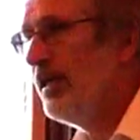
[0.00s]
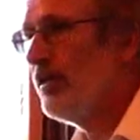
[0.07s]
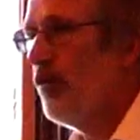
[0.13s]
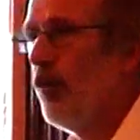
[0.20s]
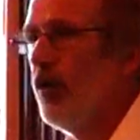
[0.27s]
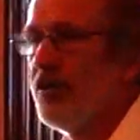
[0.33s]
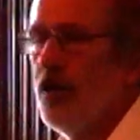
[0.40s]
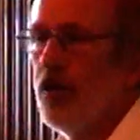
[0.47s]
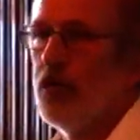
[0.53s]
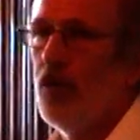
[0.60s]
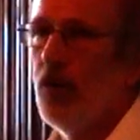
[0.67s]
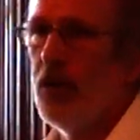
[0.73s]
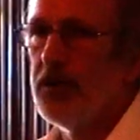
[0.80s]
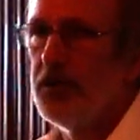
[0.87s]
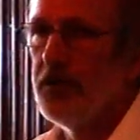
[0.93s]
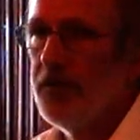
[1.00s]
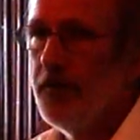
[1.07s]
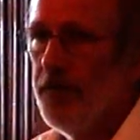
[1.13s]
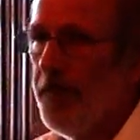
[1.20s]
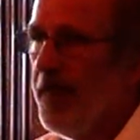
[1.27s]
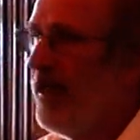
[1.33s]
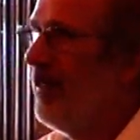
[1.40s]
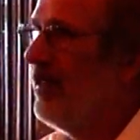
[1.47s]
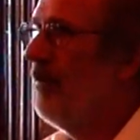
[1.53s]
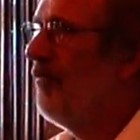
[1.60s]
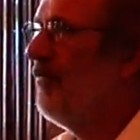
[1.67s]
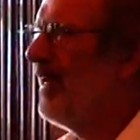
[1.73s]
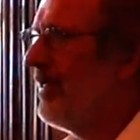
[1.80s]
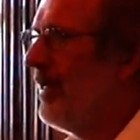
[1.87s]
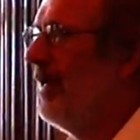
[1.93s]
is also called the
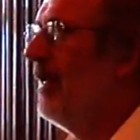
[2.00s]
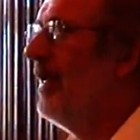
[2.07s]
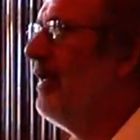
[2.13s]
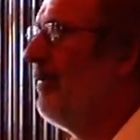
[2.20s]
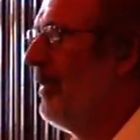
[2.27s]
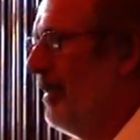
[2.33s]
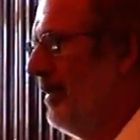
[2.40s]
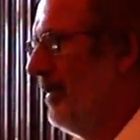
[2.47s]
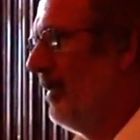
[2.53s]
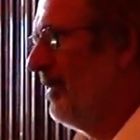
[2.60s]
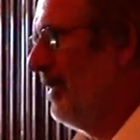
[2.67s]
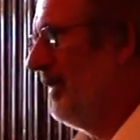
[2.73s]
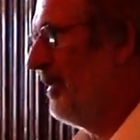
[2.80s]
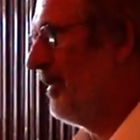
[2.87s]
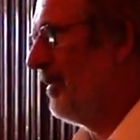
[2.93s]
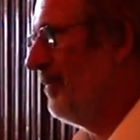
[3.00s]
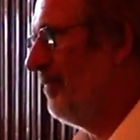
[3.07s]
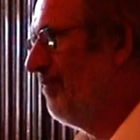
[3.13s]
fat liver disease.